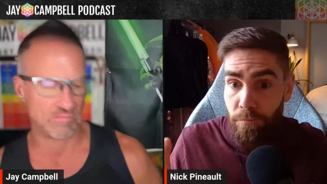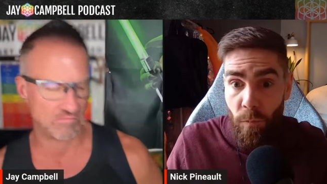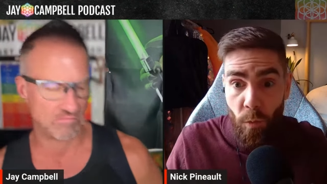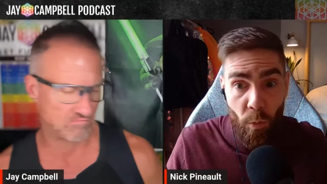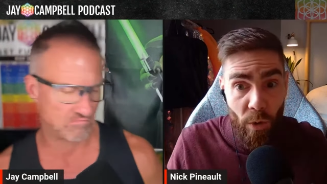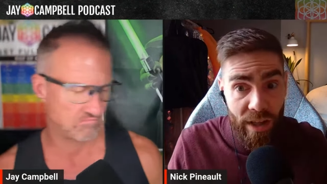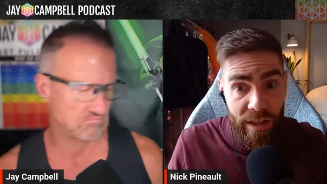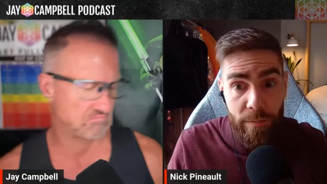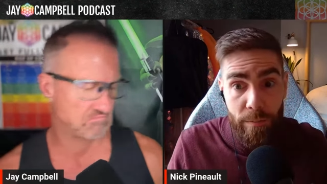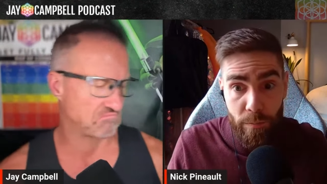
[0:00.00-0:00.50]

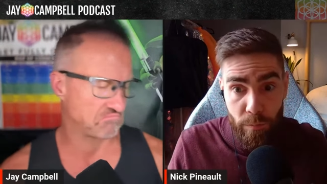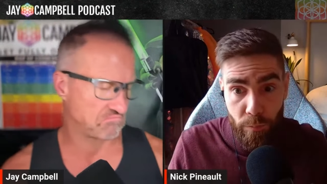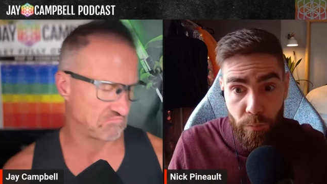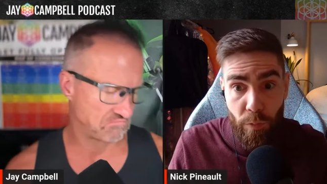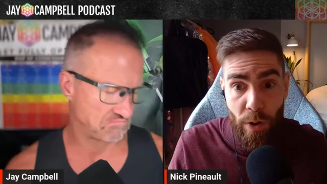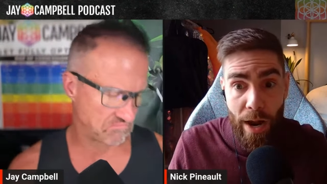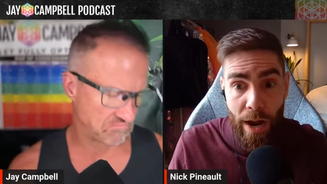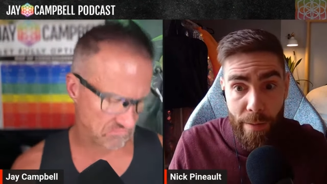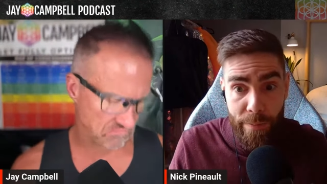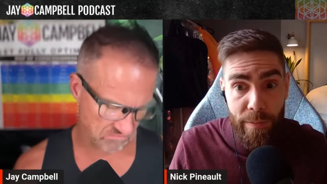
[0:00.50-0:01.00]
Speaker 1: Well,
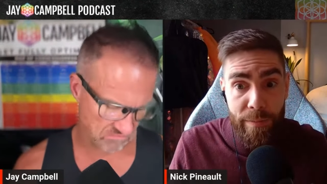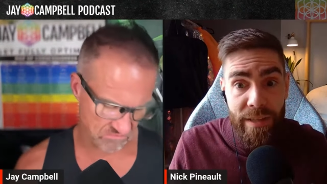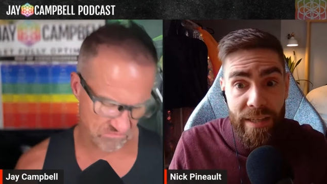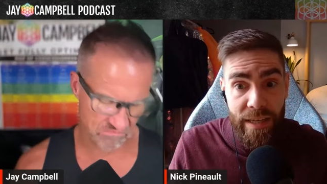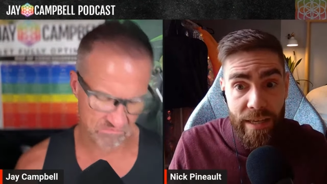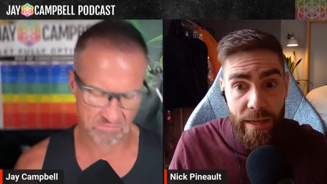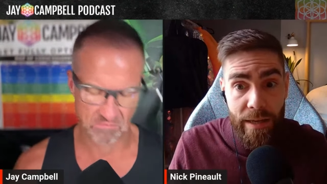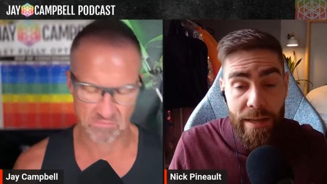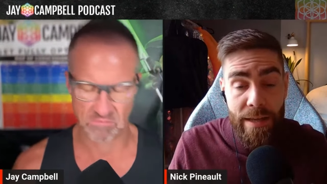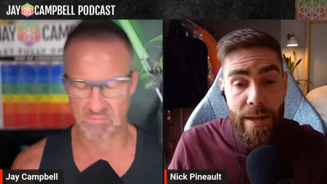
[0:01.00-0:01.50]

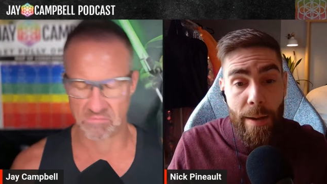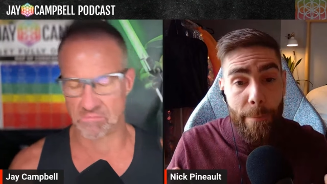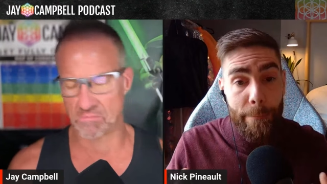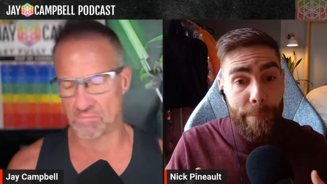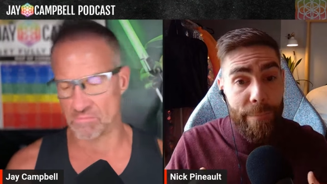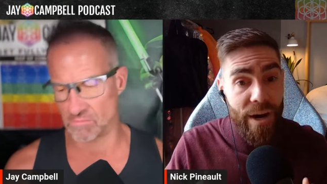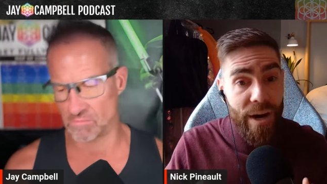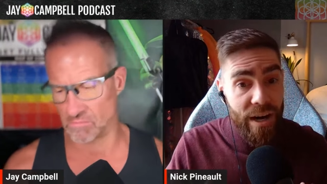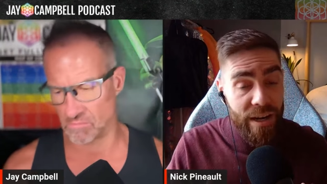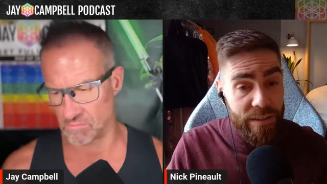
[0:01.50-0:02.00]
probably,
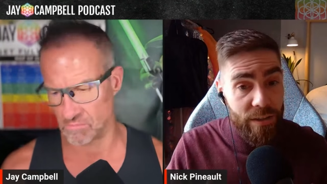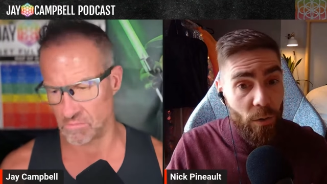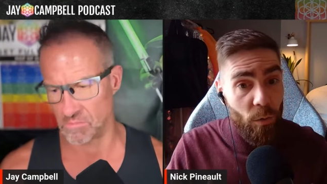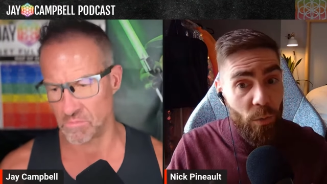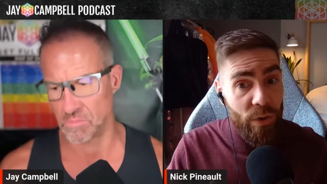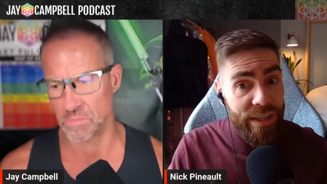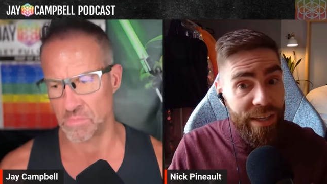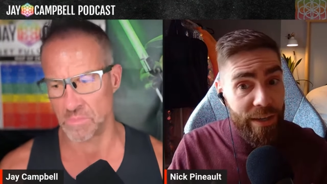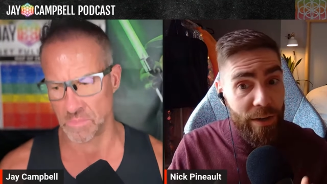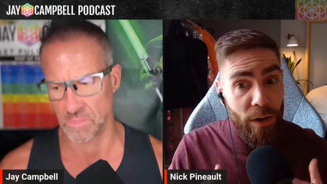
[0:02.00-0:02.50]
but
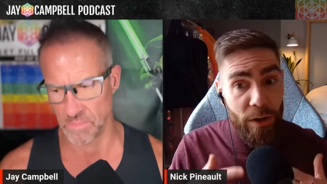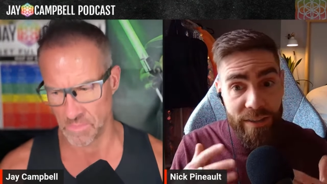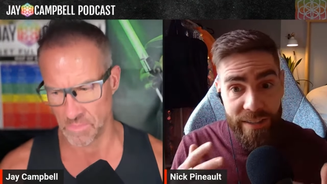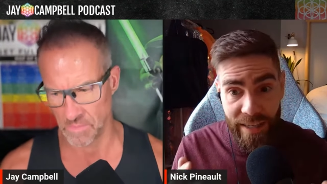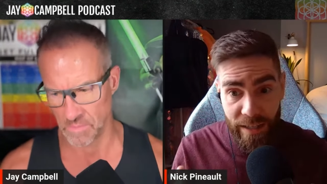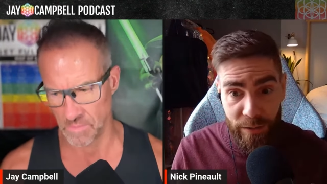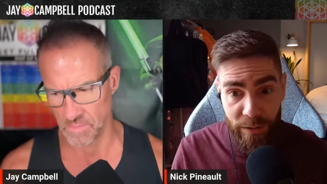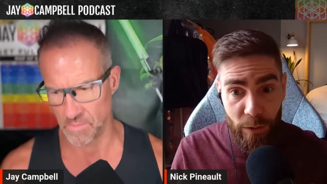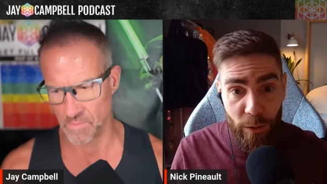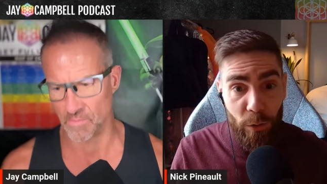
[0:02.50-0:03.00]
we cannot
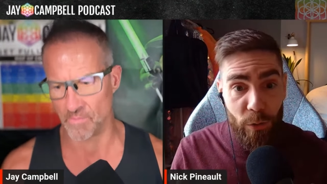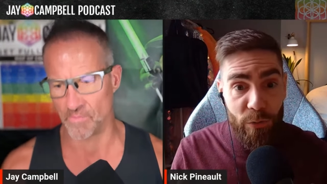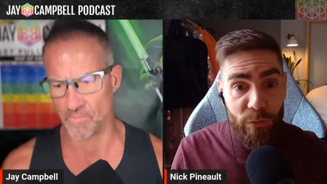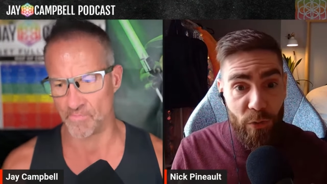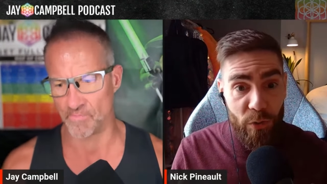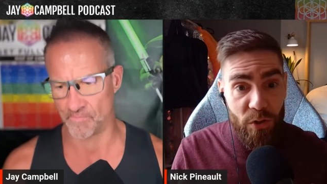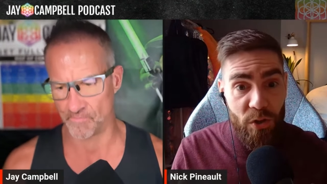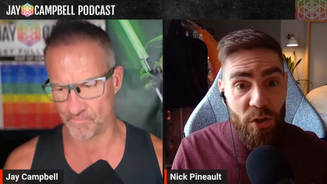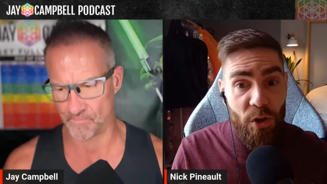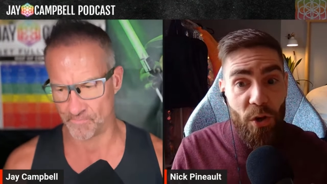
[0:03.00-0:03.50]
conclude
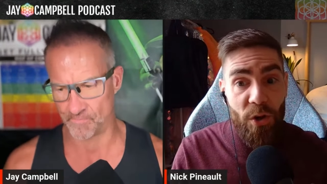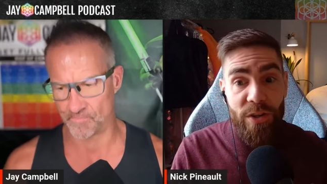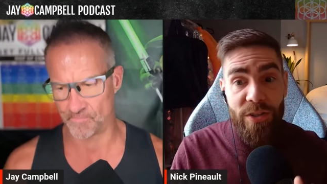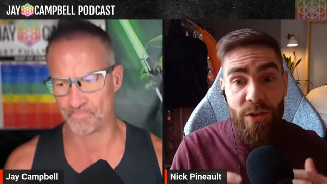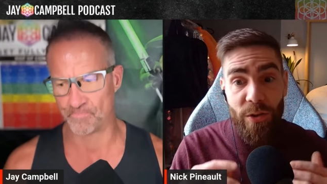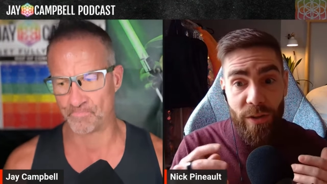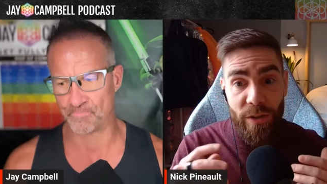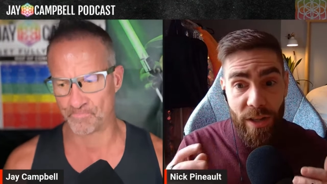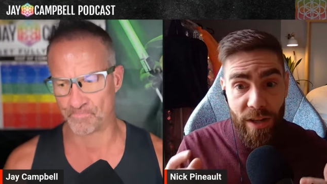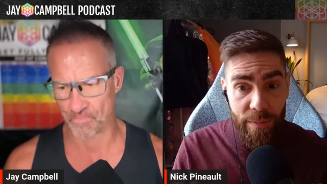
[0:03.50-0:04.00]
for sure.
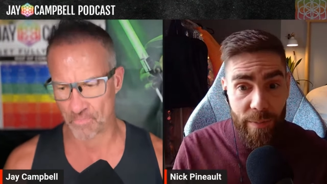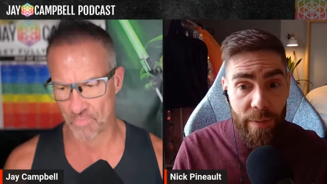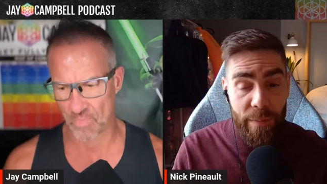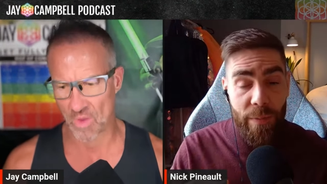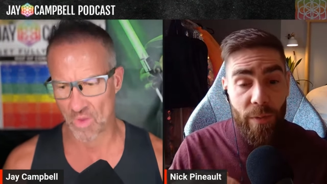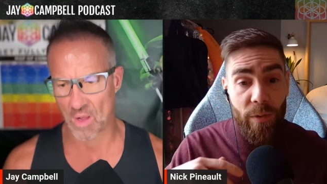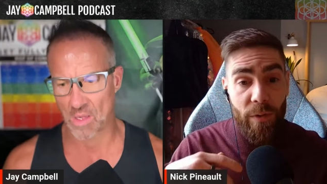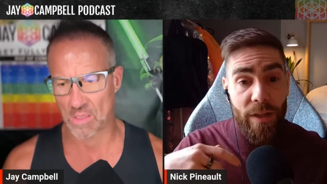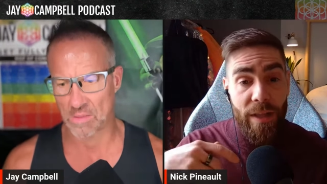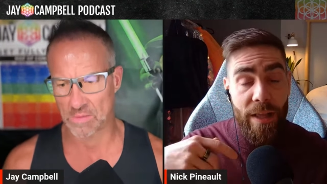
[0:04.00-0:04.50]
So a lot of
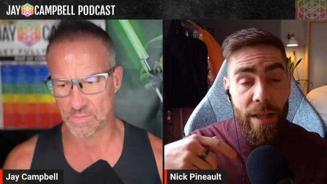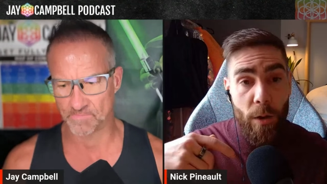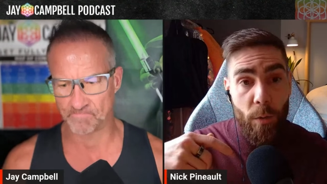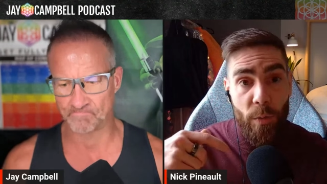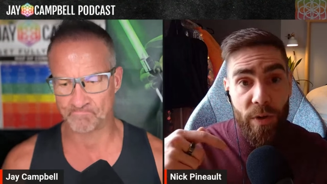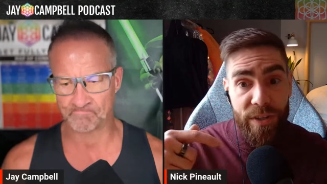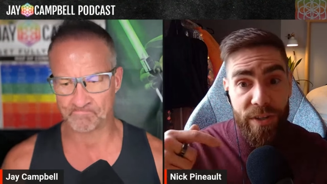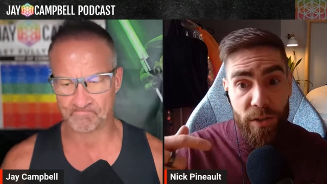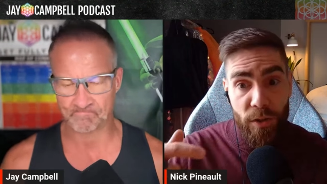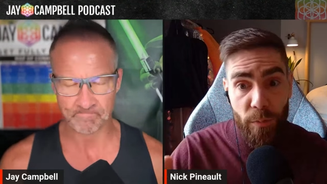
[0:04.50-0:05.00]
people
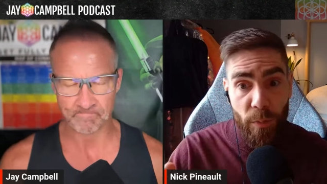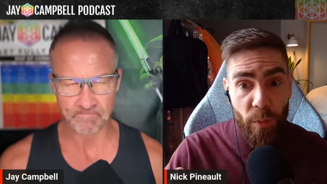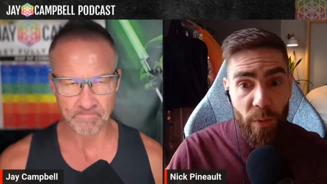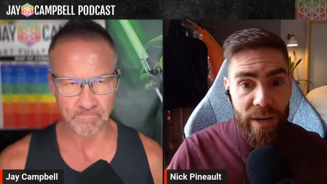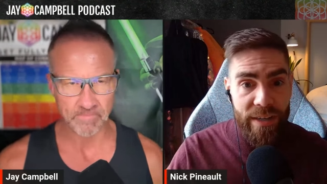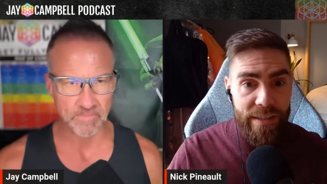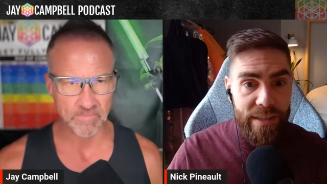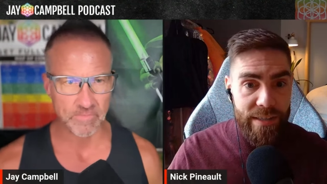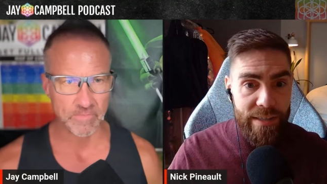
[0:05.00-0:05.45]
recuperate